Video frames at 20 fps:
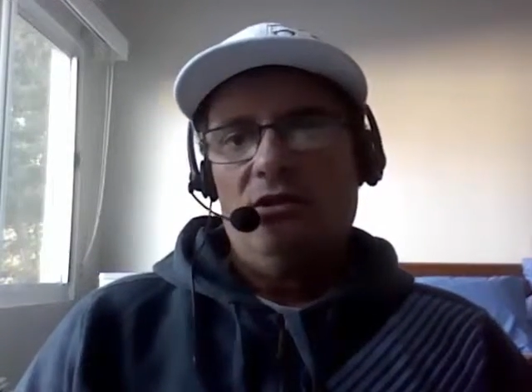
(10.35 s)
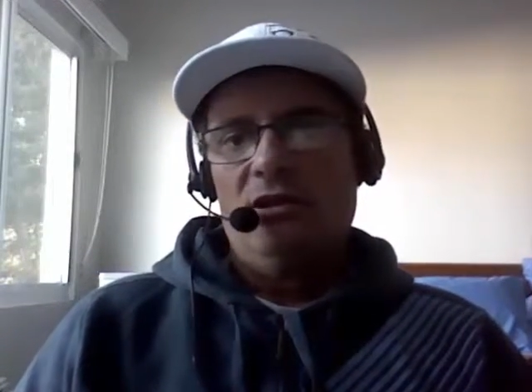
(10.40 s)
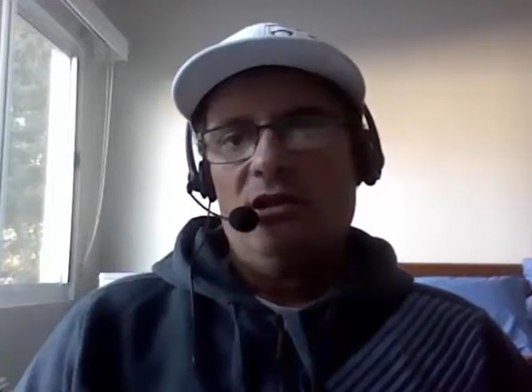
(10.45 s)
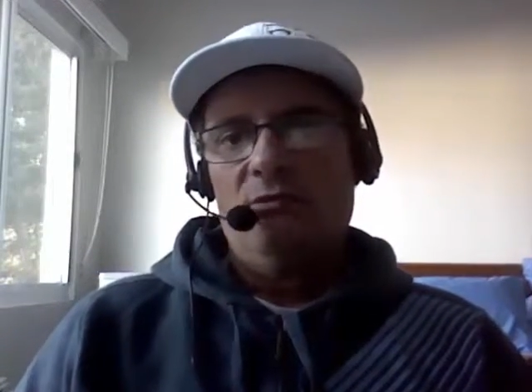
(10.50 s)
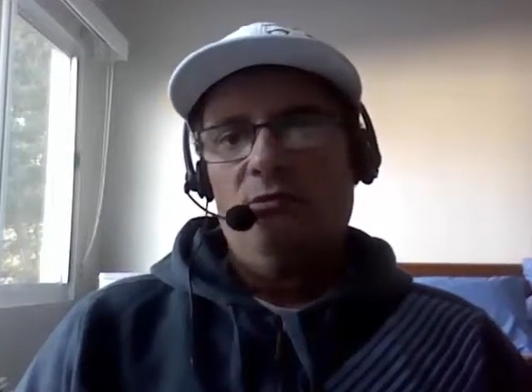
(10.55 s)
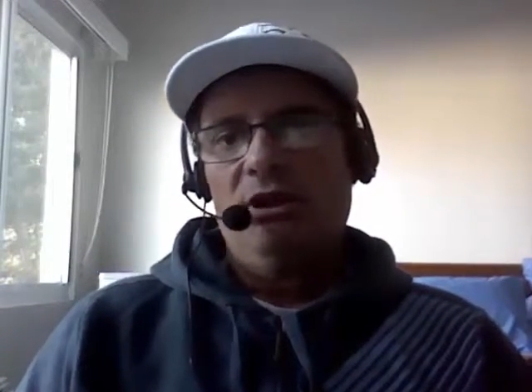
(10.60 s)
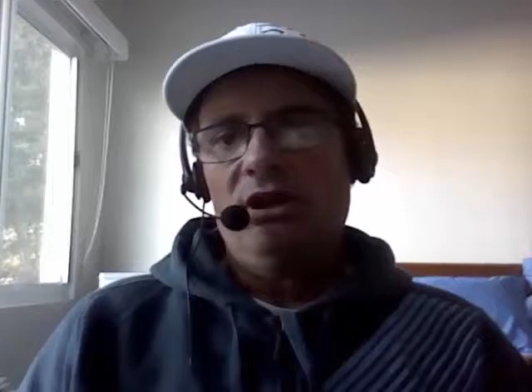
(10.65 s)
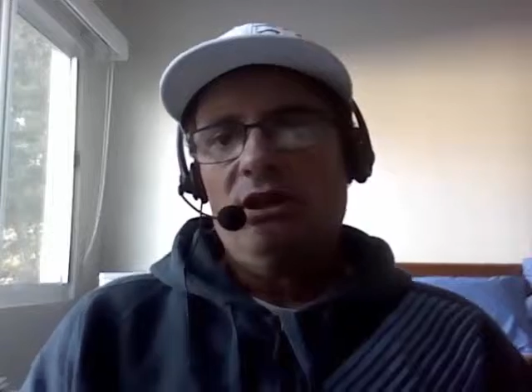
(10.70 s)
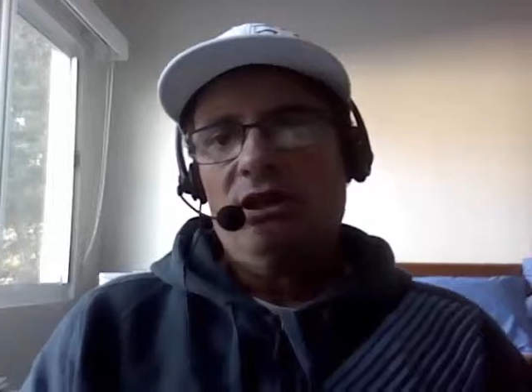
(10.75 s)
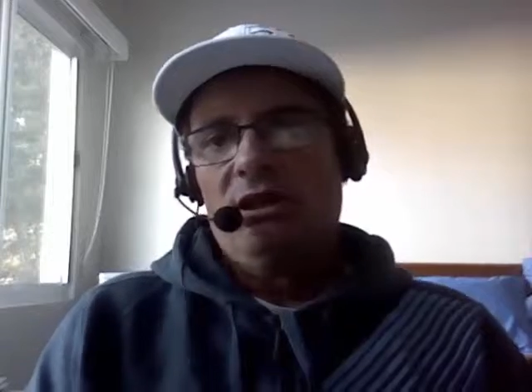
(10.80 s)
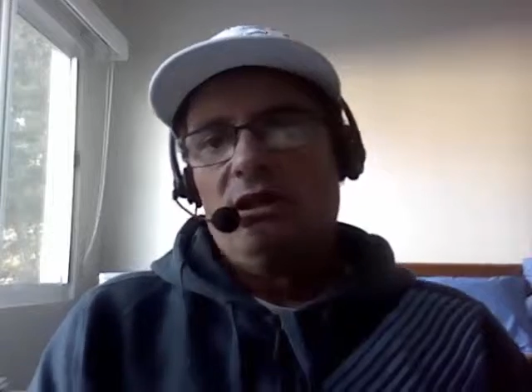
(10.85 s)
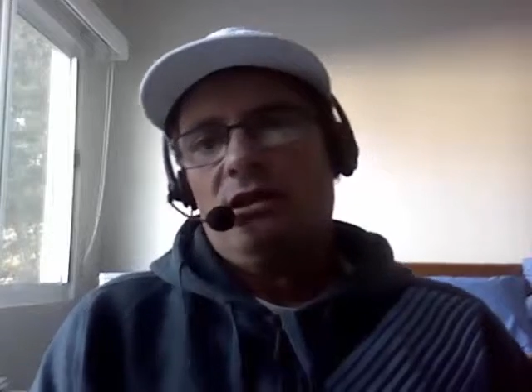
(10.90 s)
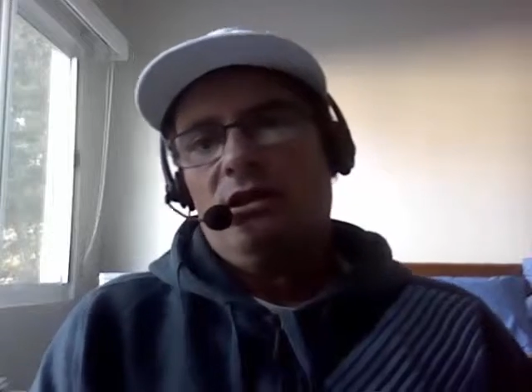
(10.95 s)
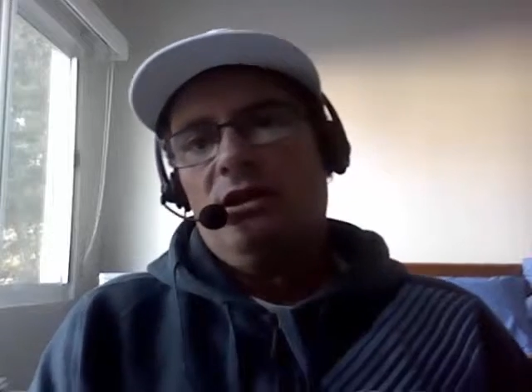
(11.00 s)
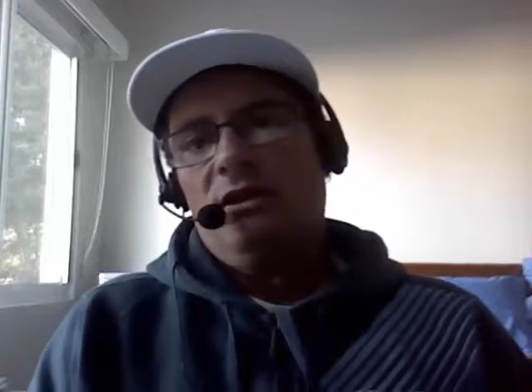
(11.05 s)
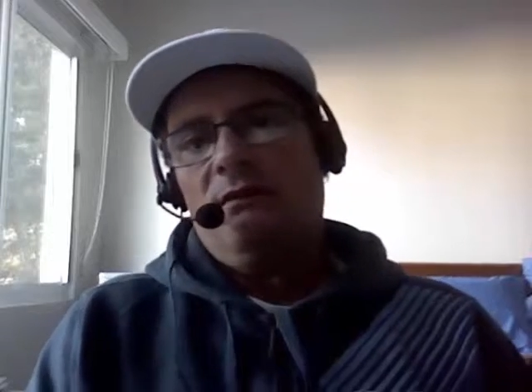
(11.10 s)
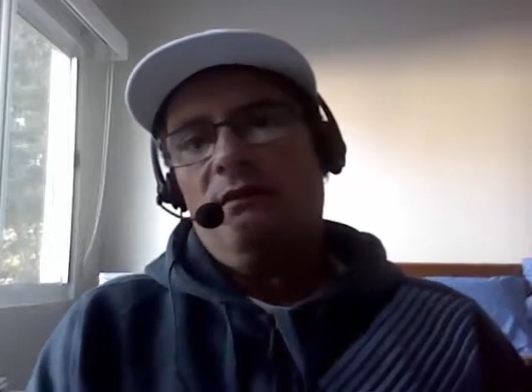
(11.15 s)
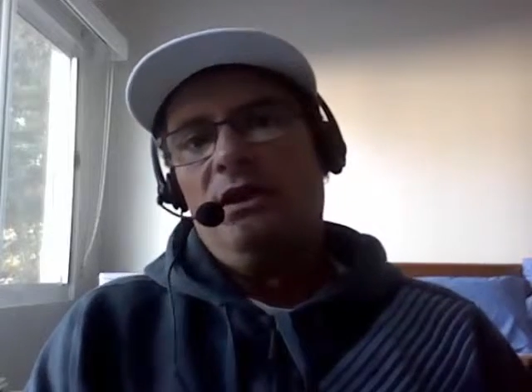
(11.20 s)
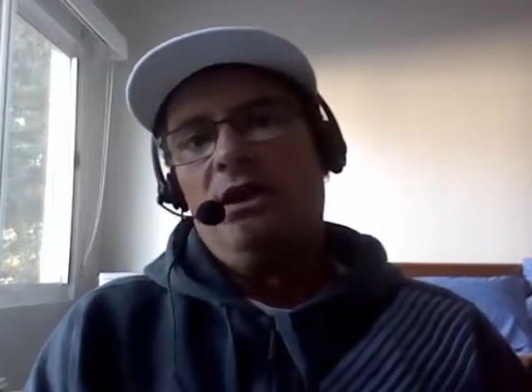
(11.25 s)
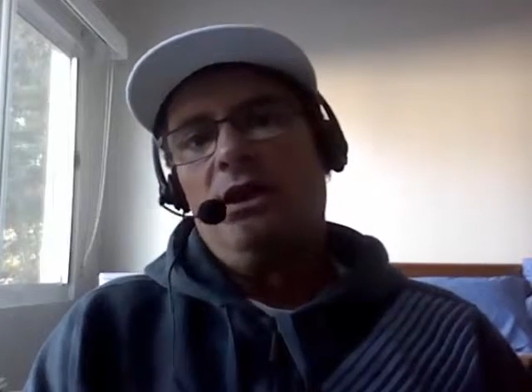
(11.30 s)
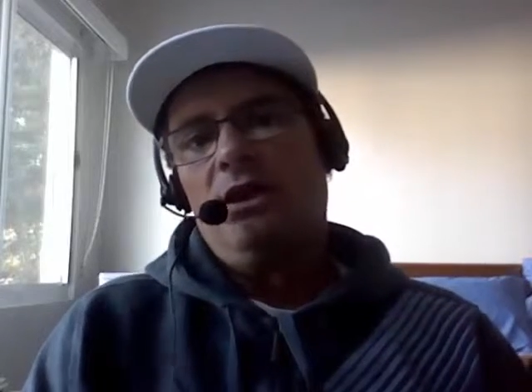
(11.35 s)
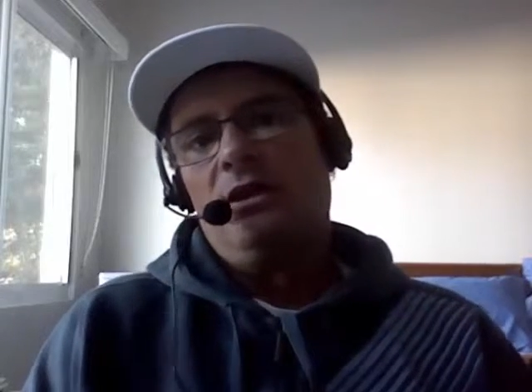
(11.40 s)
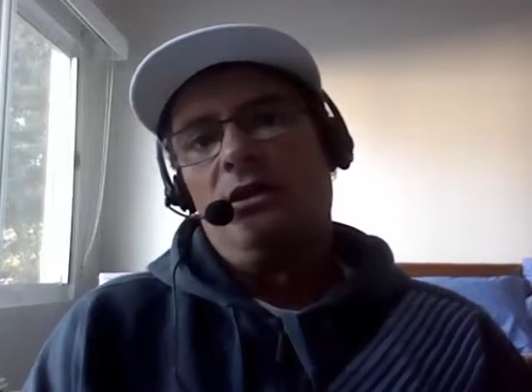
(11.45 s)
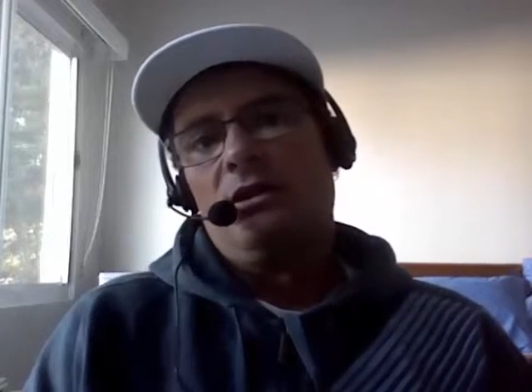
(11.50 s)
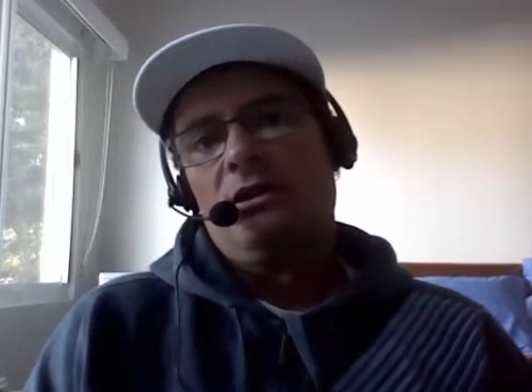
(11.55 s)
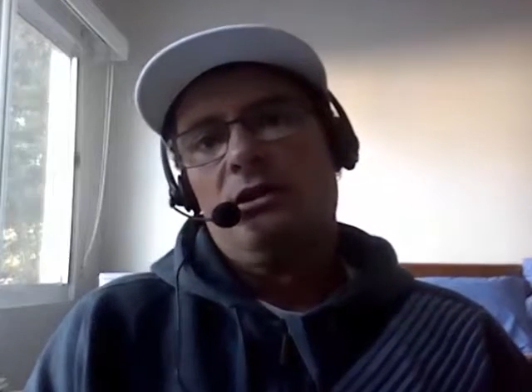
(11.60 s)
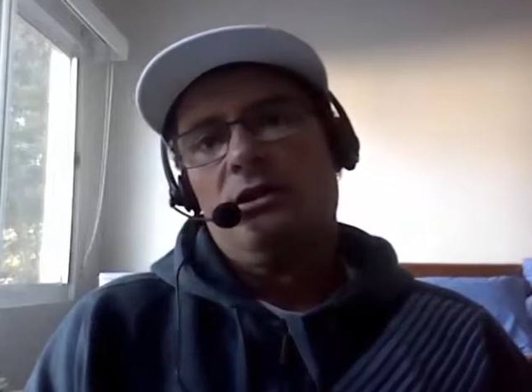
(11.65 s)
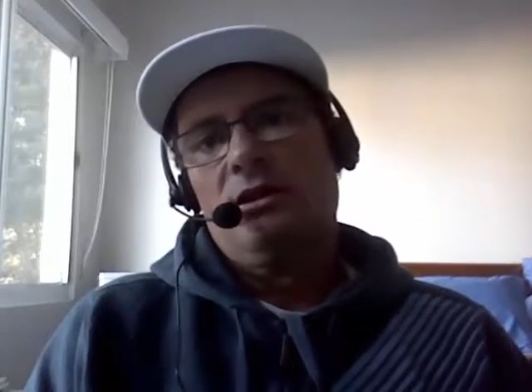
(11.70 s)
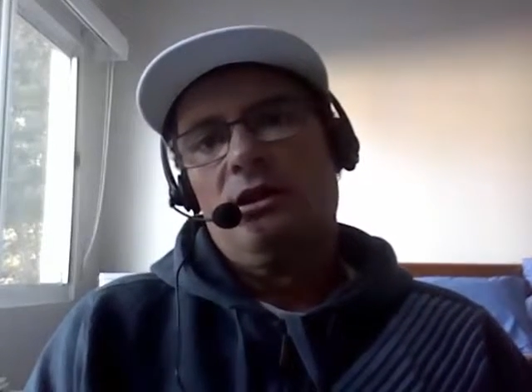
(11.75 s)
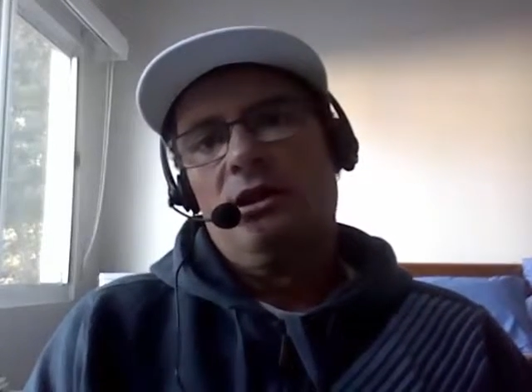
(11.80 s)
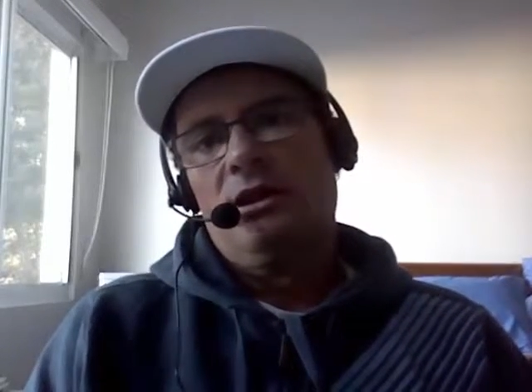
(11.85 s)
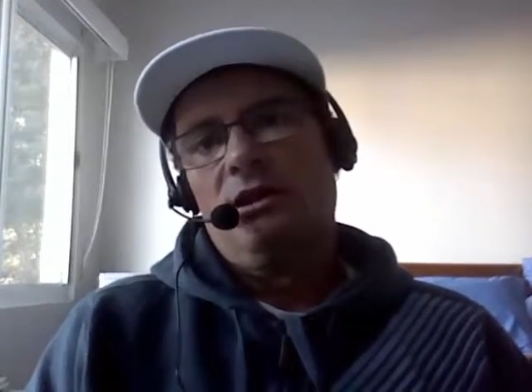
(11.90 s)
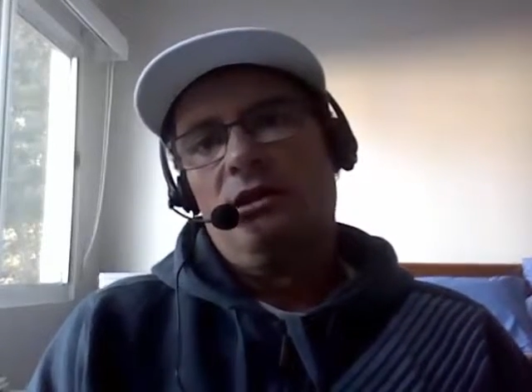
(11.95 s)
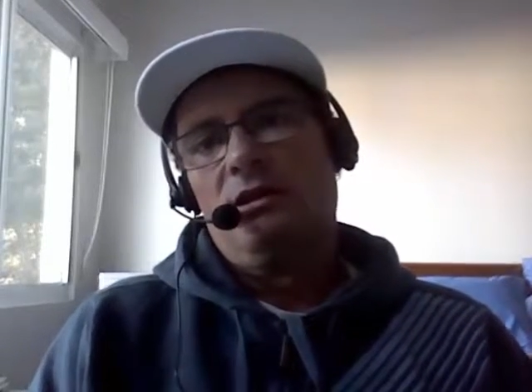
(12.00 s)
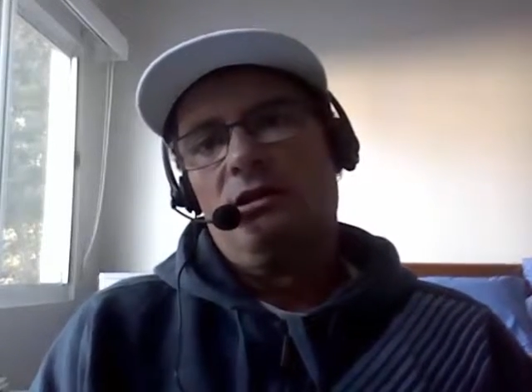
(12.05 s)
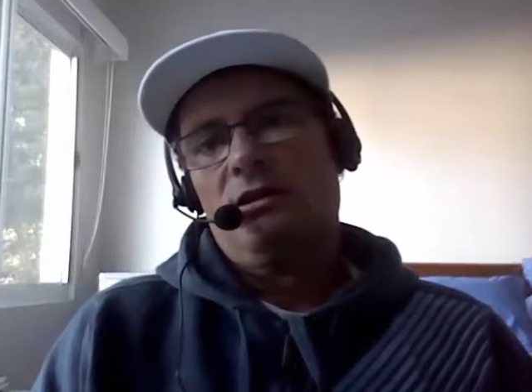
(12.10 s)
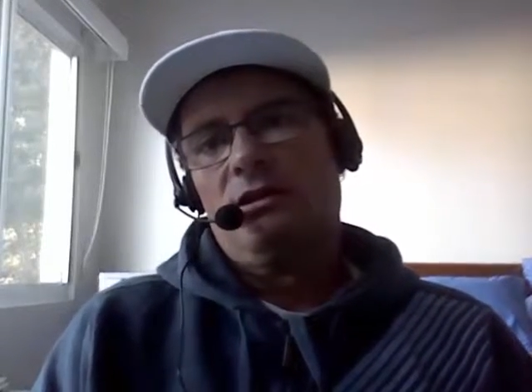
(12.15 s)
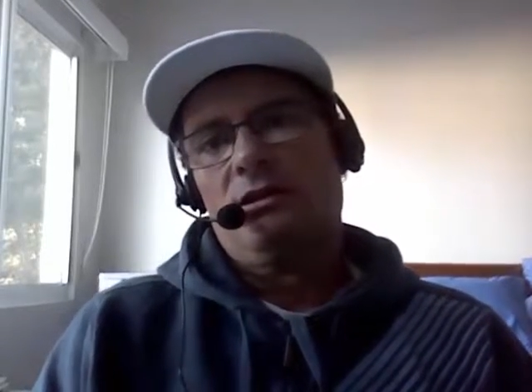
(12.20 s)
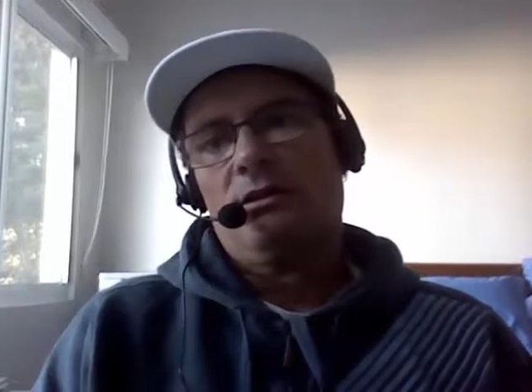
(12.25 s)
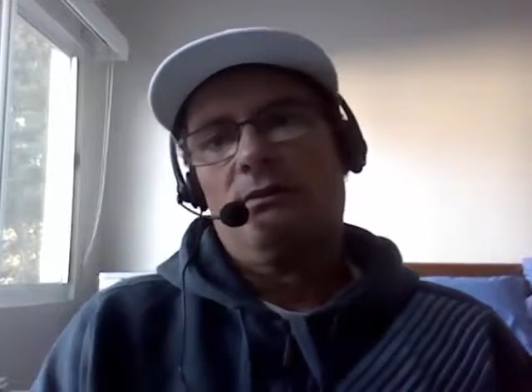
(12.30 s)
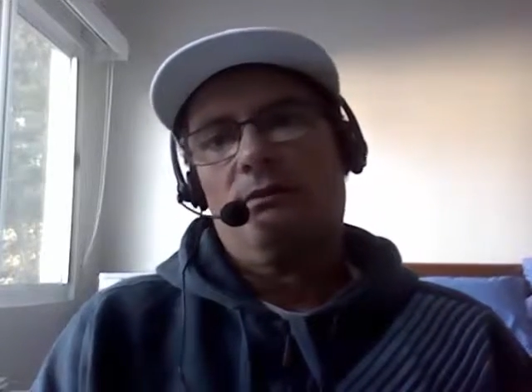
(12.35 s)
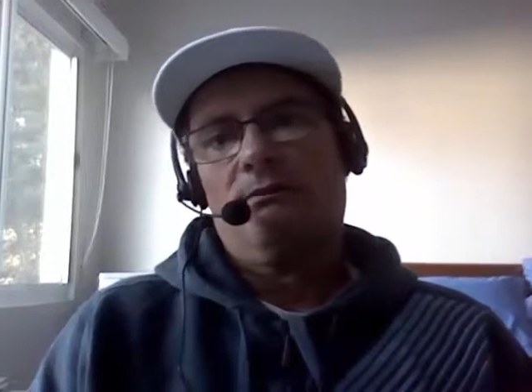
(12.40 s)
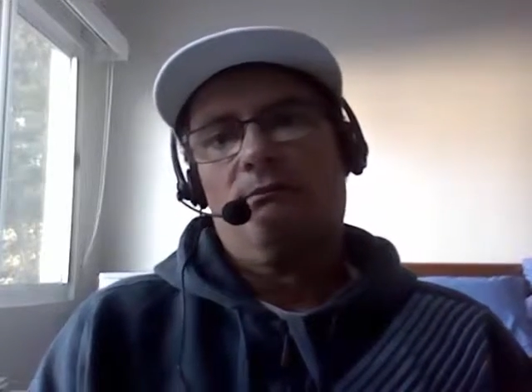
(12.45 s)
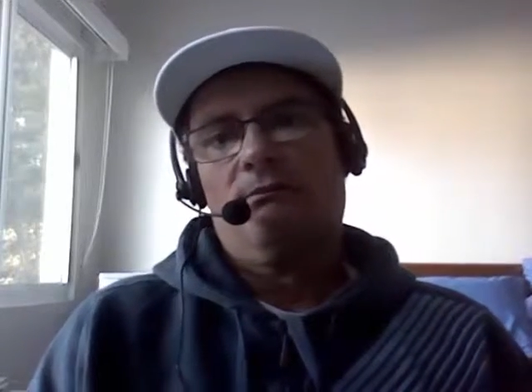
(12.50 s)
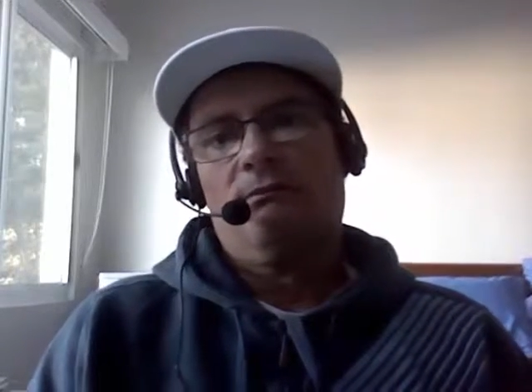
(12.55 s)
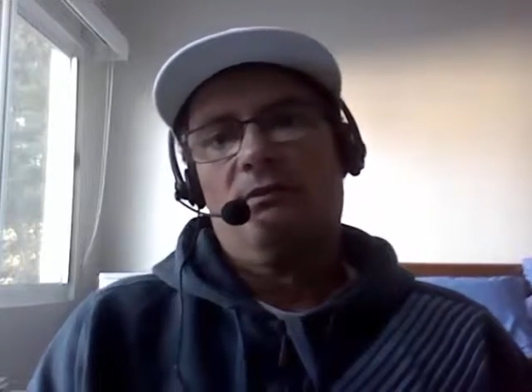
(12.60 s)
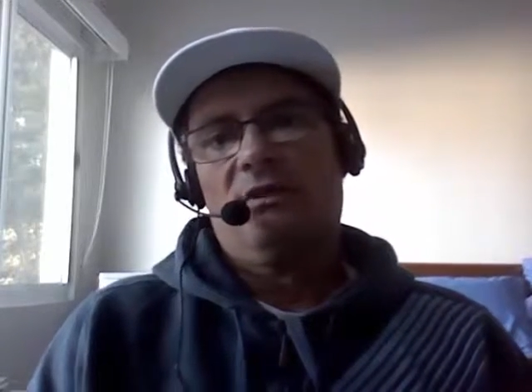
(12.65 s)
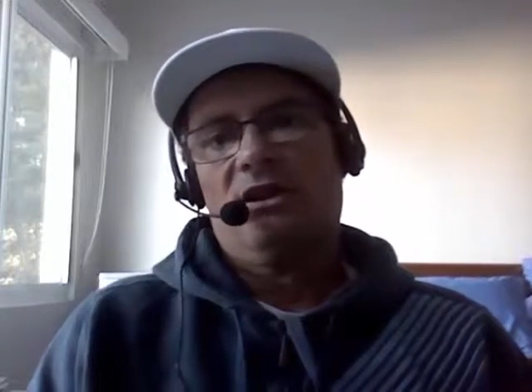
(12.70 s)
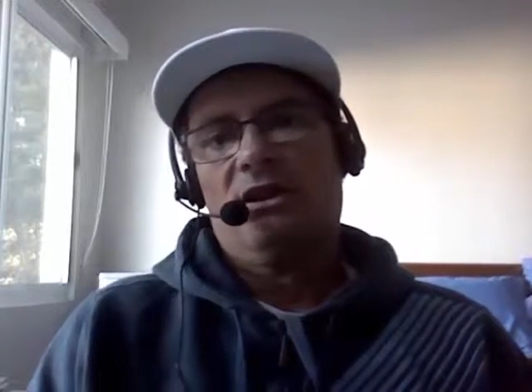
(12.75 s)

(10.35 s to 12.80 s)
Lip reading: to split testing your videos, there's